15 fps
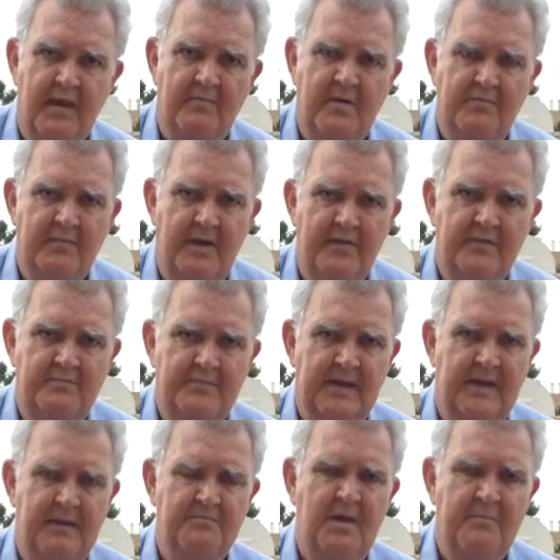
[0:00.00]
And my mother and
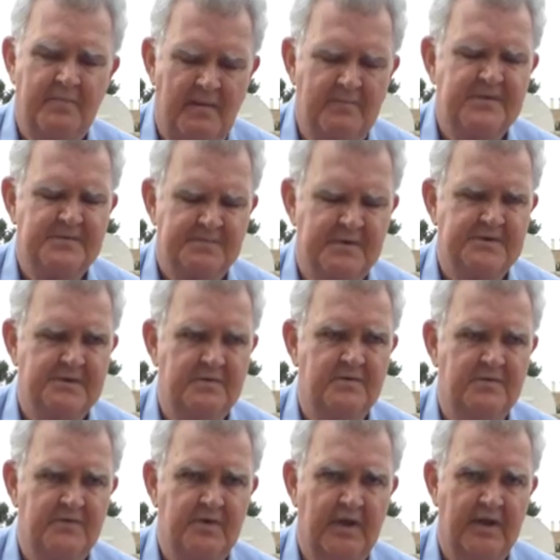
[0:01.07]
dad, my mum especially,
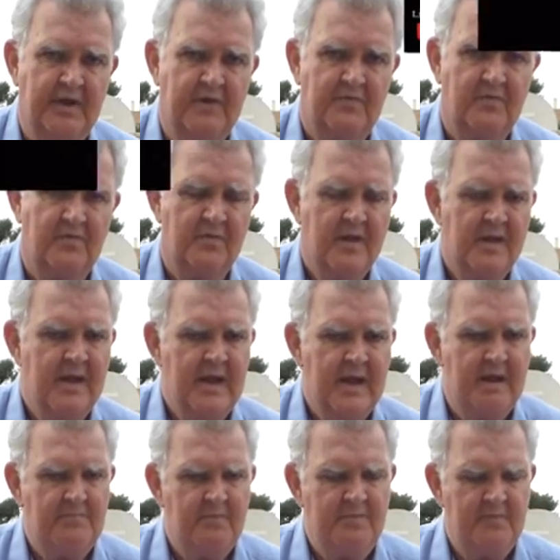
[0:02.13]
was very careful.
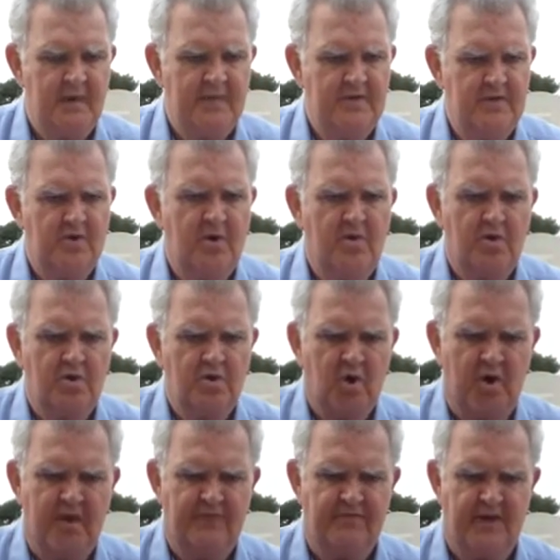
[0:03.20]
And my mother, you know, a
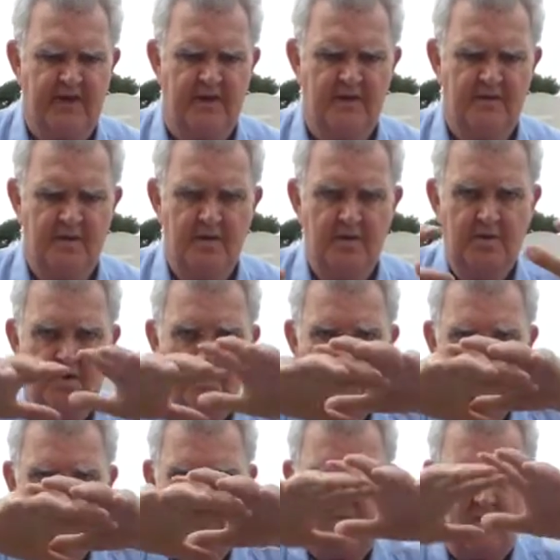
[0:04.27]
cauliflower, you
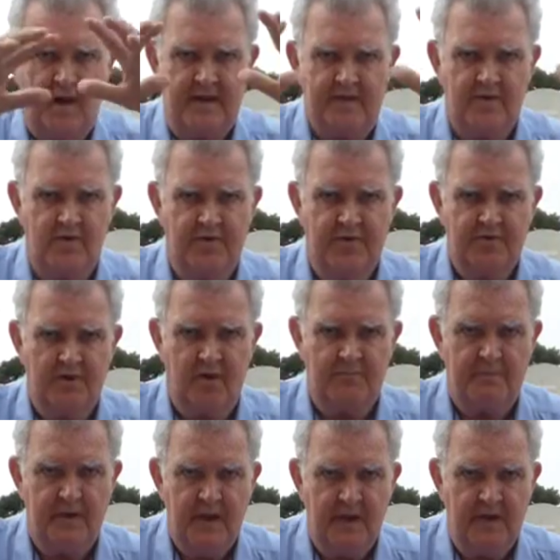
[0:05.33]
have the white on the top
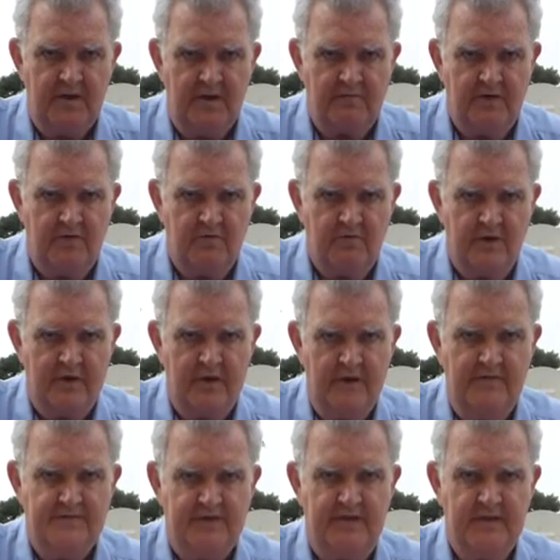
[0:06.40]
and you have the green
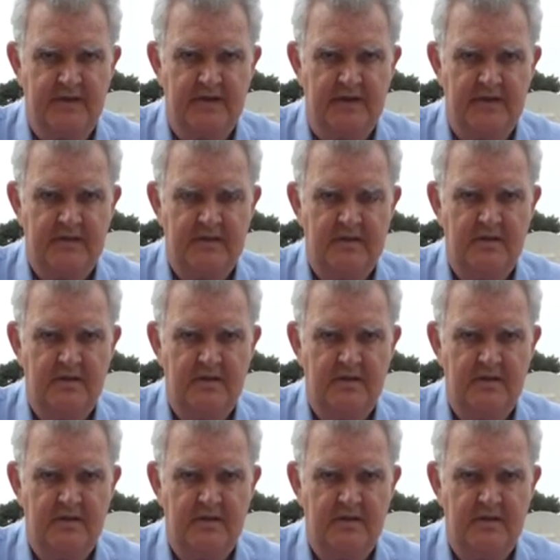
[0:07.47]
leaves underneath.